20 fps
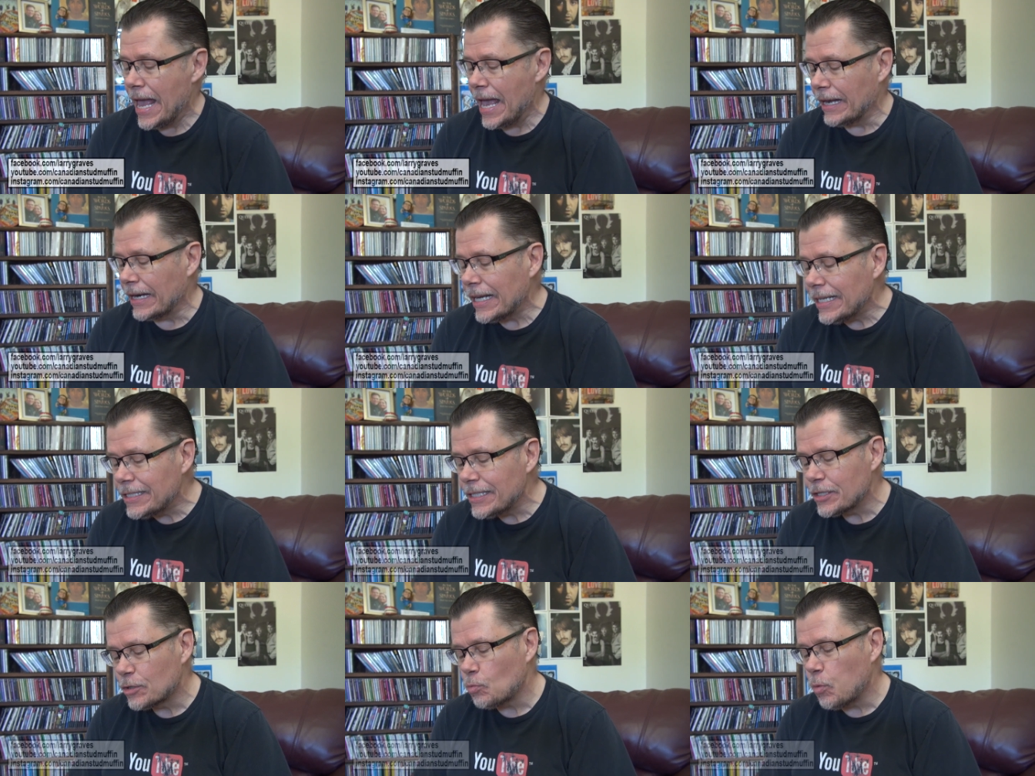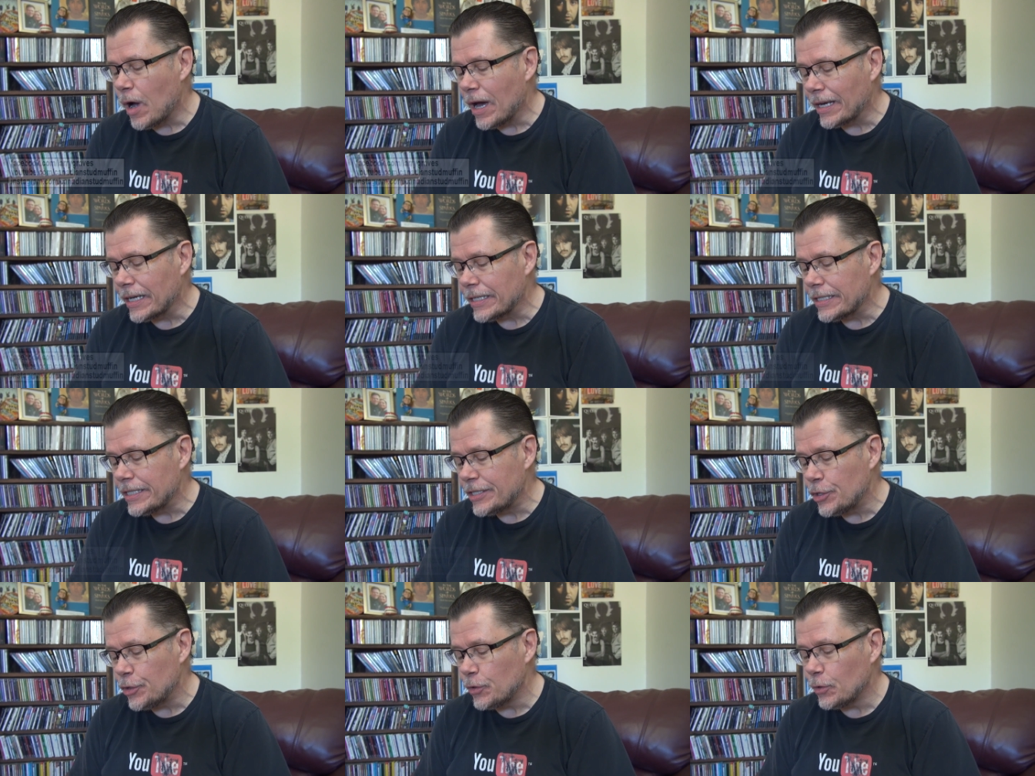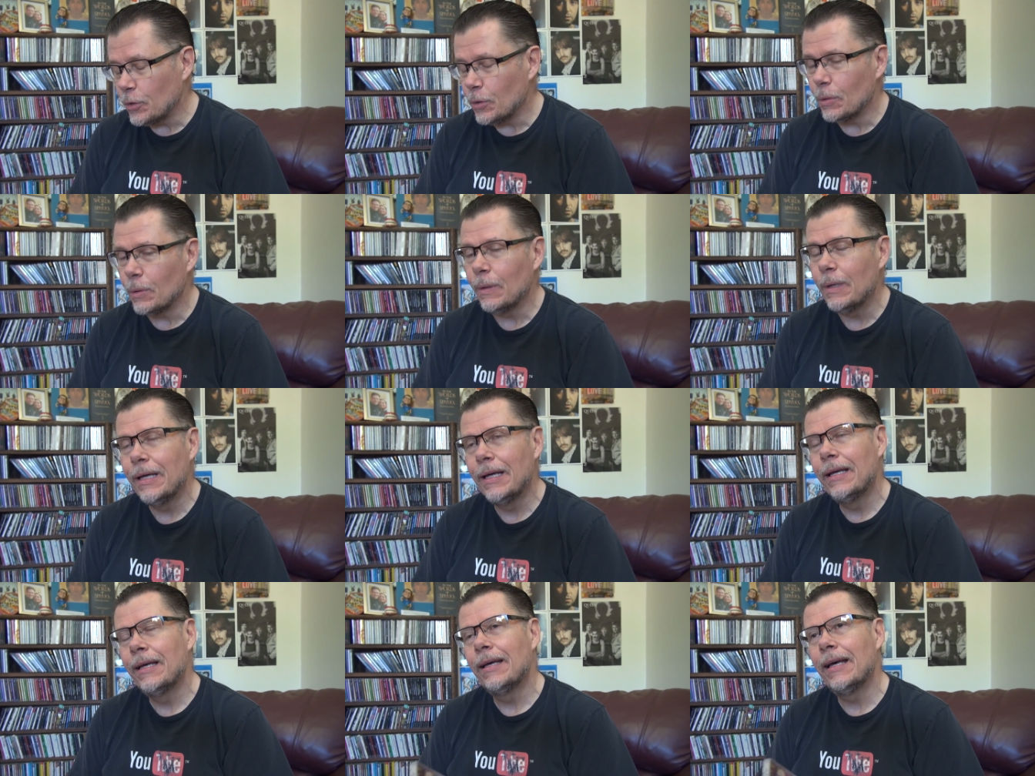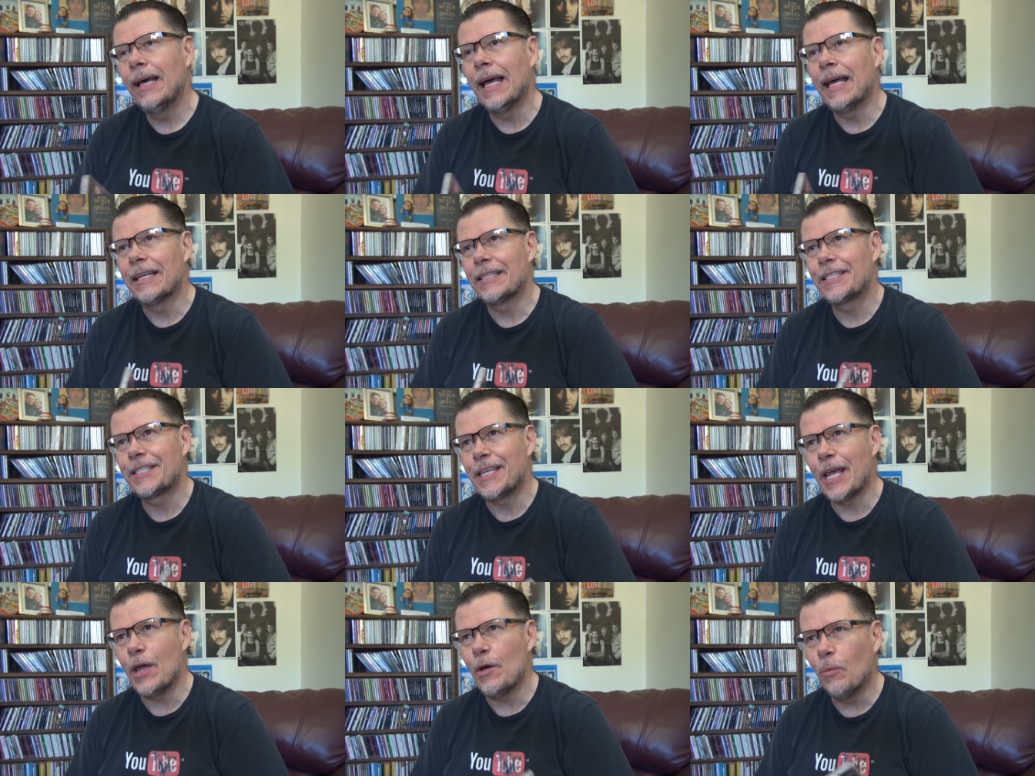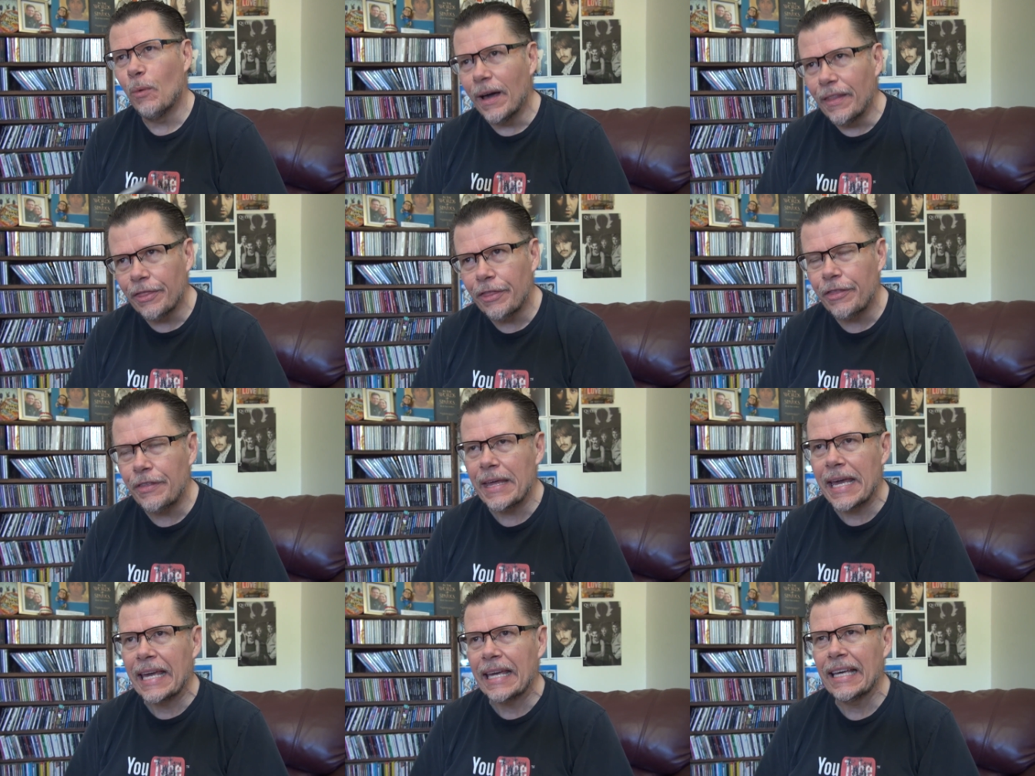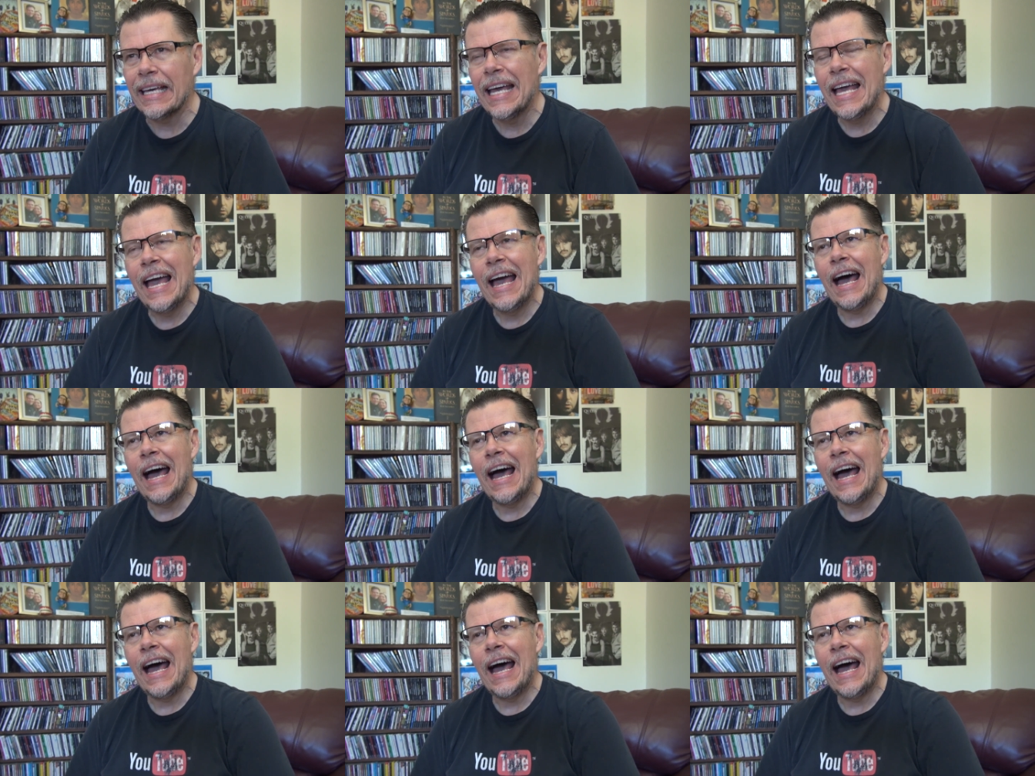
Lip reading: And I just wanted to say one thing.